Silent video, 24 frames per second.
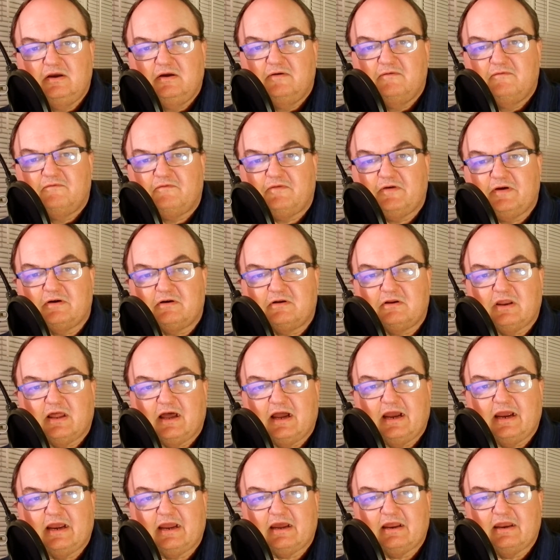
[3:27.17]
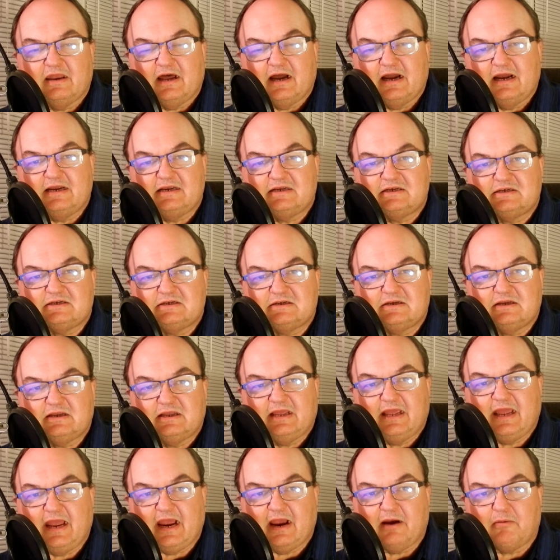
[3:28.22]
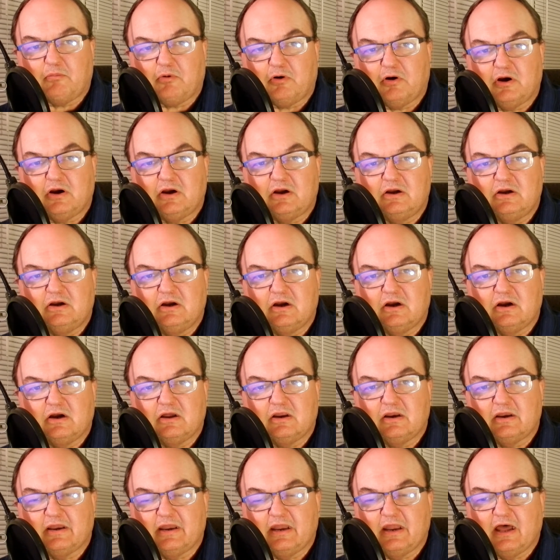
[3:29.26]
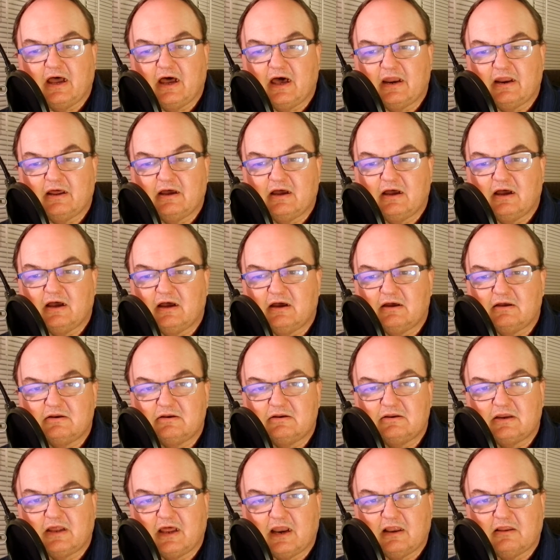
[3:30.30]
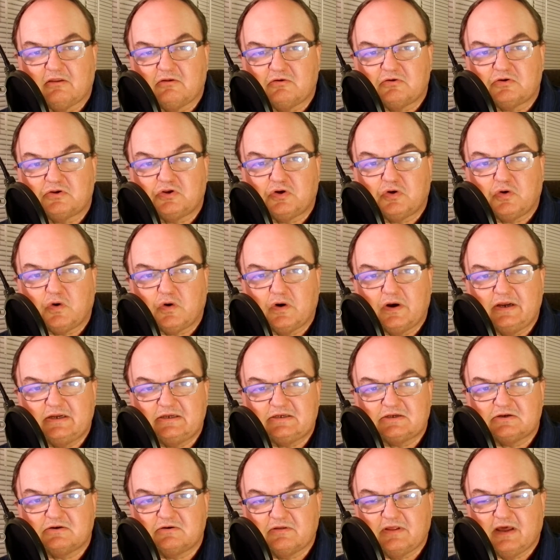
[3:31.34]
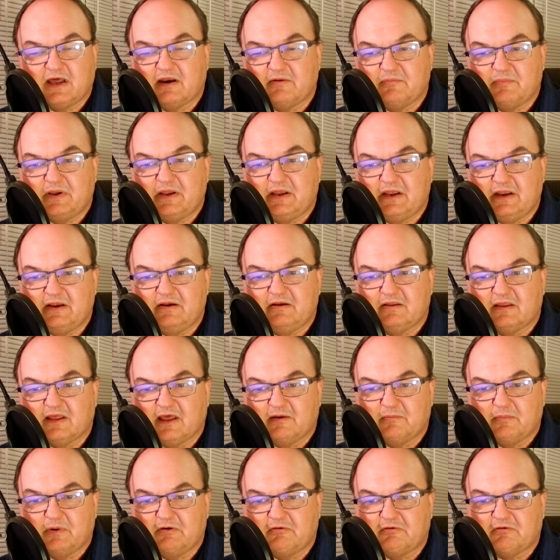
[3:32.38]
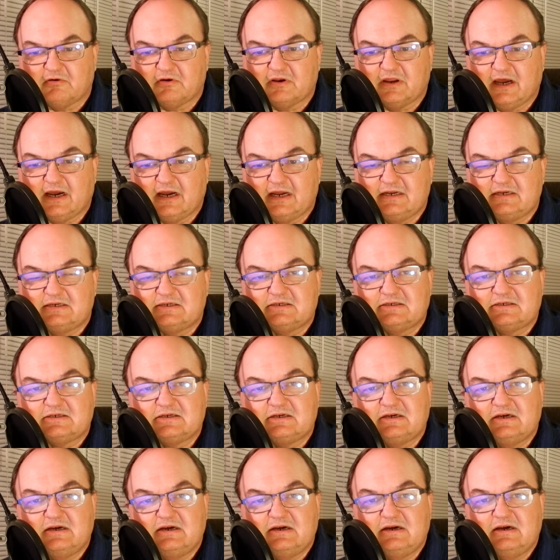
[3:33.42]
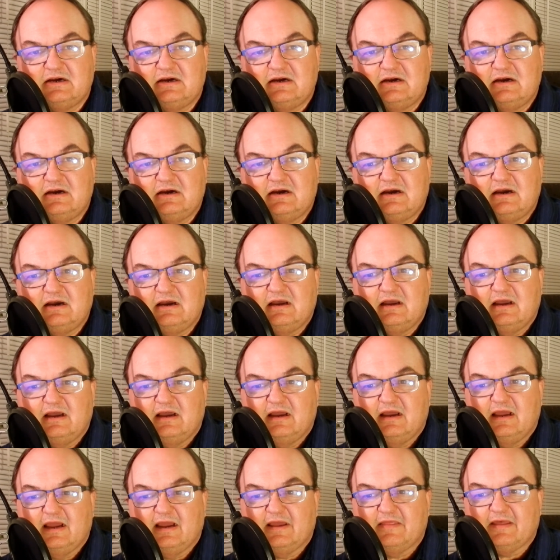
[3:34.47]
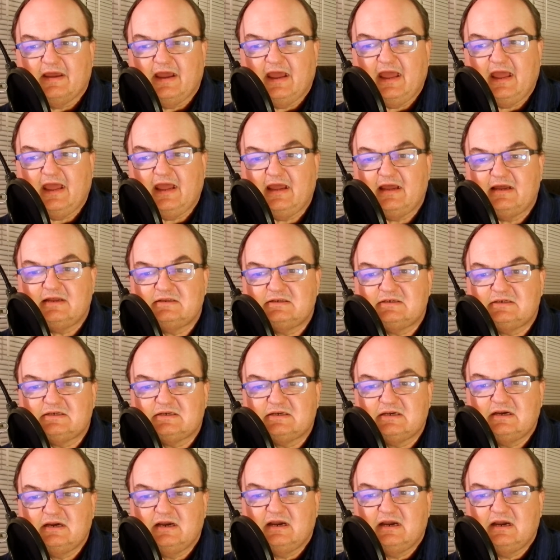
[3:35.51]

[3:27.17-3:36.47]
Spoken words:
feel like a nice camera, not a little toy. So that'd be real nice in the hands.